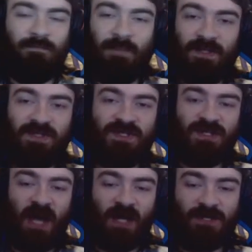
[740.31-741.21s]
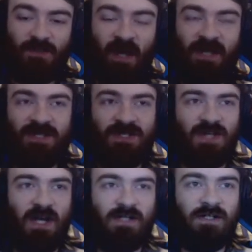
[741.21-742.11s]
Bill sucks. Why does he
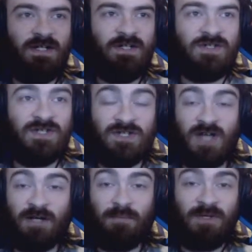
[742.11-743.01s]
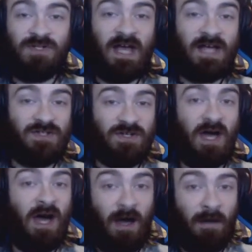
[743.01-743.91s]
suck? Does he suck because he has an
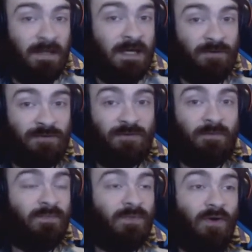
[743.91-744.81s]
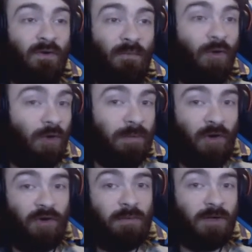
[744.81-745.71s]
army of
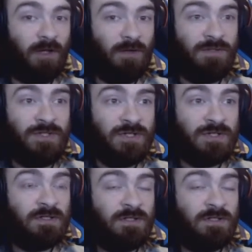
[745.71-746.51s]
immortal Pokemon clones.